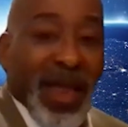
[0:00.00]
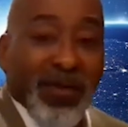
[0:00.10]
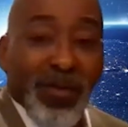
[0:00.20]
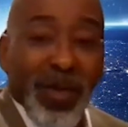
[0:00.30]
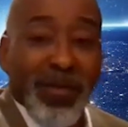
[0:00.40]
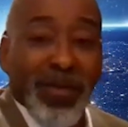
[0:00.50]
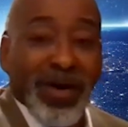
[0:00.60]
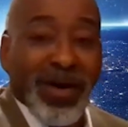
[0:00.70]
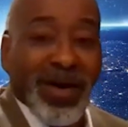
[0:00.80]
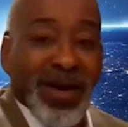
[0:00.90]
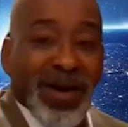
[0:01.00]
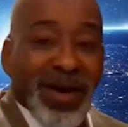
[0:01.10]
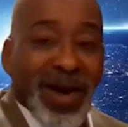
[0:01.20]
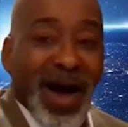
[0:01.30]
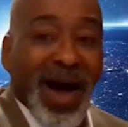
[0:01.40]
And remember,
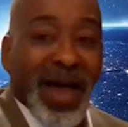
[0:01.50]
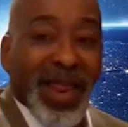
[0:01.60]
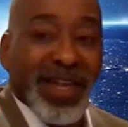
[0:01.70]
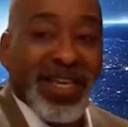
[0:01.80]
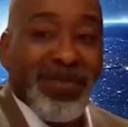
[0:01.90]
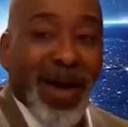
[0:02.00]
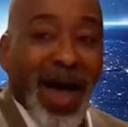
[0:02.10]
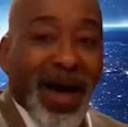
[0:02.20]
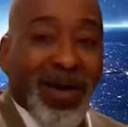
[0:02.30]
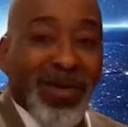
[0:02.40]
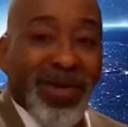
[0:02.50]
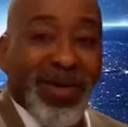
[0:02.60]
God has smiled